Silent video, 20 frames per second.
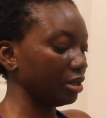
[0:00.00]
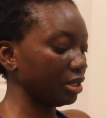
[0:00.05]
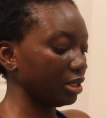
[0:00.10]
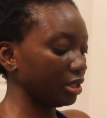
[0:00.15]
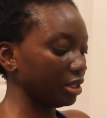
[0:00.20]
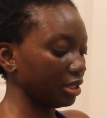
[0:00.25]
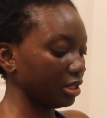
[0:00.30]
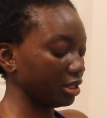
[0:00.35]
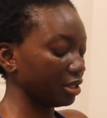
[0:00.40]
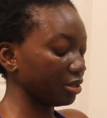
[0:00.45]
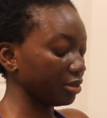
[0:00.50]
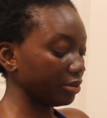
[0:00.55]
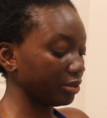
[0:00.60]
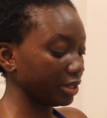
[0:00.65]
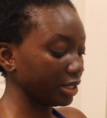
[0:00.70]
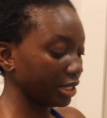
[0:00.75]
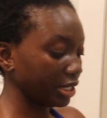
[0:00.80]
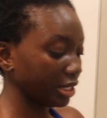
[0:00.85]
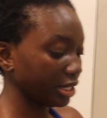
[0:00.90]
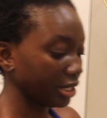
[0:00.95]
And then I go
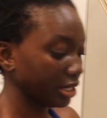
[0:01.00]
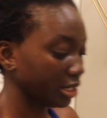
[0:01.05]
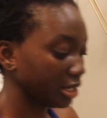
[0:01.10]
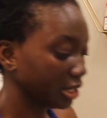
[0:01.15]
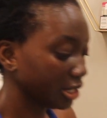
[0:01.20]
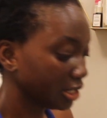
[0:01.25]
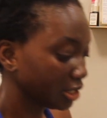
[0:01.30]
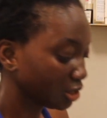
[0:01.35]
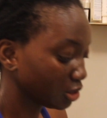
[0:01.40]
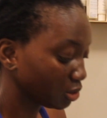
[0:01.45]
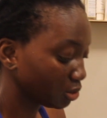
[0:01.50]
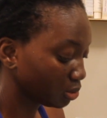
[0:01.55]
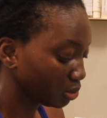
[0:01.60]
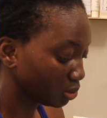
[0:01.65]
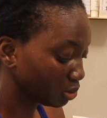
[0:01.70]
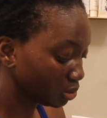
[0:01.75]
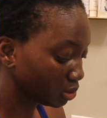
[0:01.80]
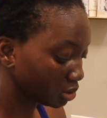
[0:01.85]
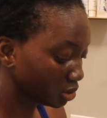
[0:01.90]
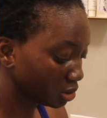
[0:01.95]
ahead and
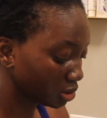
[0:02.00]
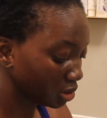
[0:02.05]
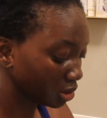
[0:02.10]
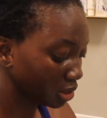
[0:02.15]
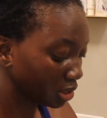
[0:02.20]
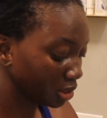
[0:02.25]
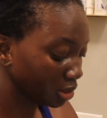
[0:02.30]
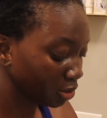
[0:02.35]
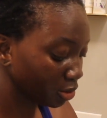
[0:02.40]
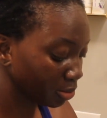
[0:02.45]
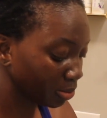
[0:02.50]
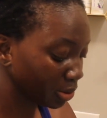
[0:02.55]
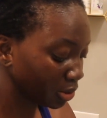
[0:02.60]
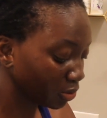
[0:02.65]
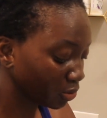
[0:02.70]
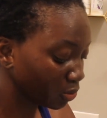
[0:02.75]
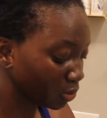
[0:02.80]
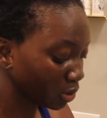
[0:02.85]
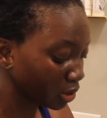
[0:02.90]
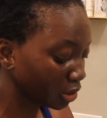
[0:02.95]
use a little bit
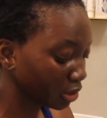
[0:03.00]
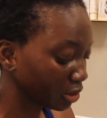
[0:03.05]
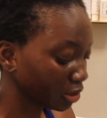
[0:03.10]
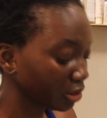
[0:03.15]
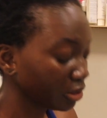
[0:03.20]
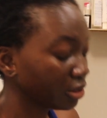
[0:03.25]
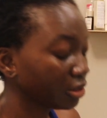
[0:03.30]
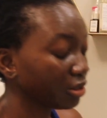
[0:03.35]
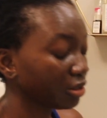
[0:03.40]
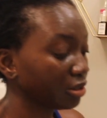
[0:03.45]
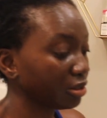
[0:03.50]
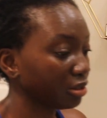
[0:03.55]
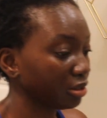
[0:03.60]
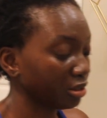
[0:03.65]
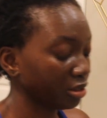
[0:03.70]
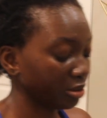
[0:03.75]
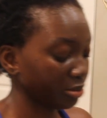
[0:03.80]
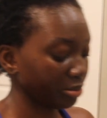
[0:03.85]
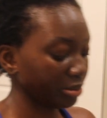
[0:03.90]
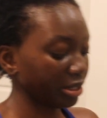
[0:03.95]
of water
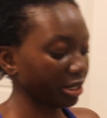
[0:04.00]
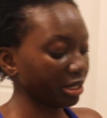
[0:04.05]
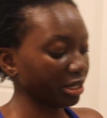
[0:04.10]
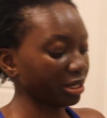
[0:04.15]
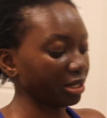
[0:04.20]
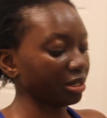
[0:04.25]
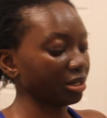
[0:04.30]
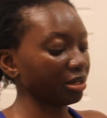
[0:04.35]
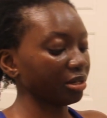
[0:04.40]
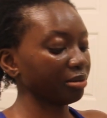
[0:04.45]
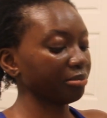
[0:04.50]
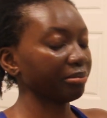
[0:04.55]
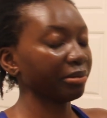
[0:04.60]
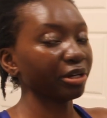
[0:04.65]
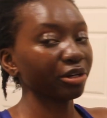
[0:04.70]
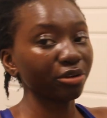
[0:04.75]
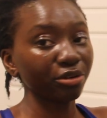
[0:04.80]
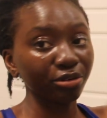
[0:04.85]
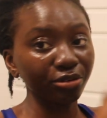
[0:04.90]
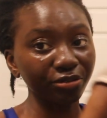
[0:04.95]
on my
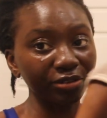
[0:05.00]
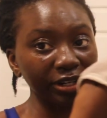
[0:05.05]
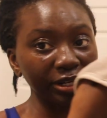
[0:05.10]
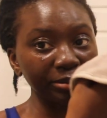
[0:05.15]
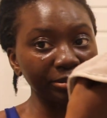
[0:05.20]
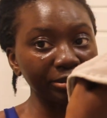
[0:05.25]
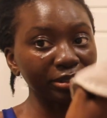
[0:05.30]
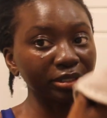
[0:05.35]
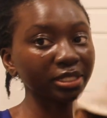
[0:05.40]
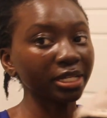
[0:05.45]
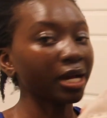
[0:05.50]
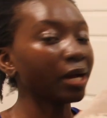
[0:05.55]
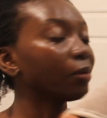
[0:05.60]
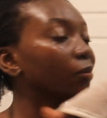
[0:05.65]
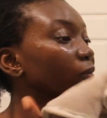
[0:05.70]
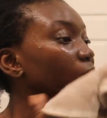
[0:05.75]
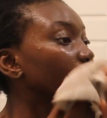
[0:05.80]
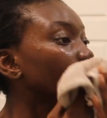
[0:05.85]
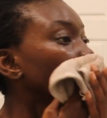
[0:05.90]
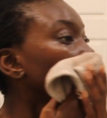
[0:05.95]
microfiber
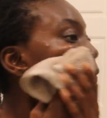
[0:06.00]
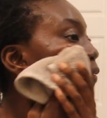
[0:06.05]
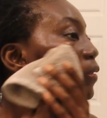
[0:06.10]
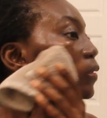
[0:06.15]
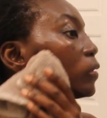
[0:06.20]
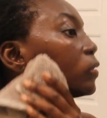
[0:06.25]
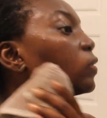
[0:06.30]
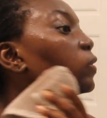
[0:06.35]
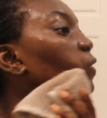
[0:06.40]
towel.